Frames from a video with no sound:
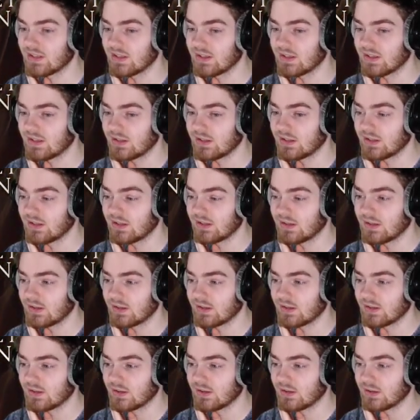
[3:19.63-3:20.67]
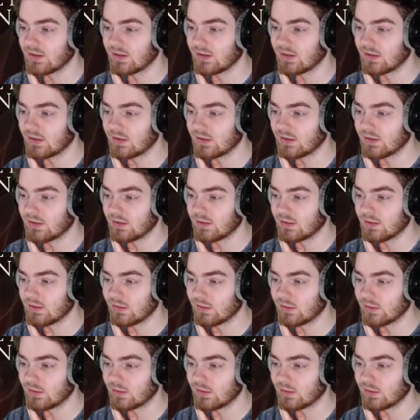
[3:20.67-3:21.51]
No one is speaking in this clip.